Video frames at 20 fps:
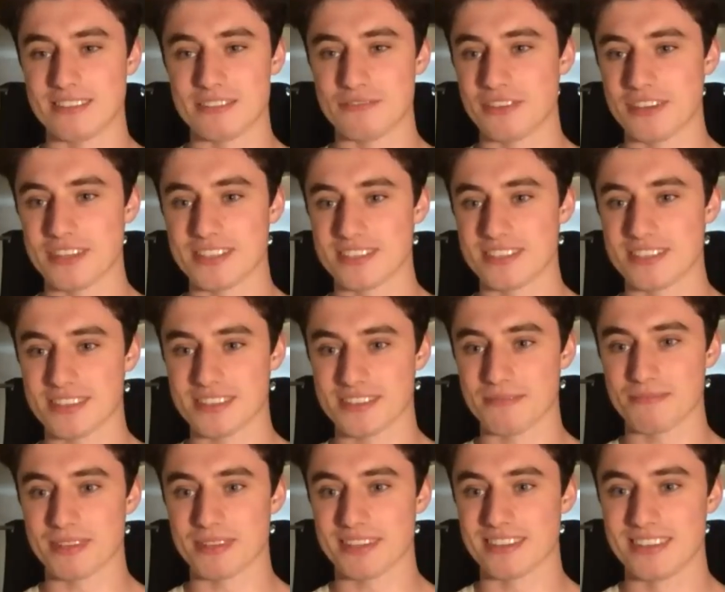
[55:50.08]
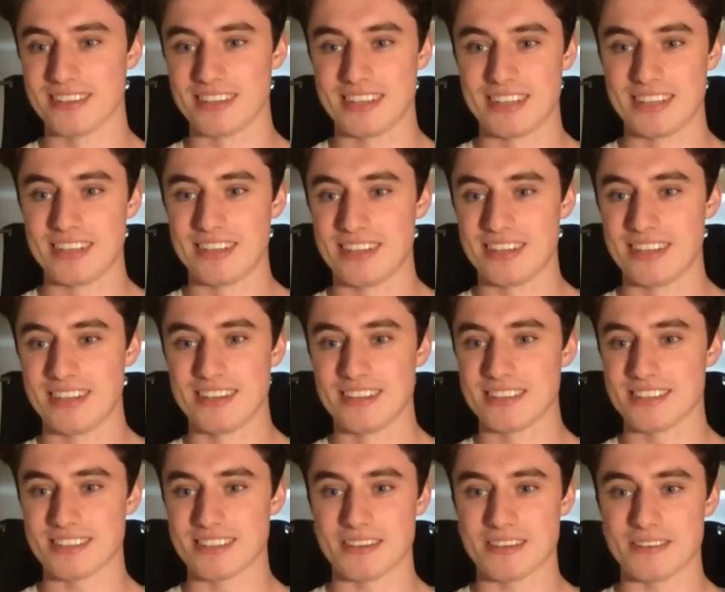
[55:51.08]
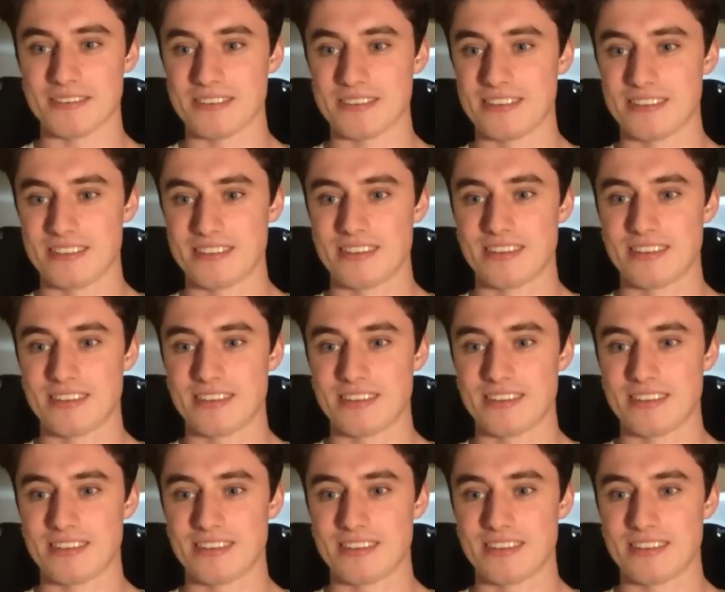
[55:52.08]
devices or something. Last year we had a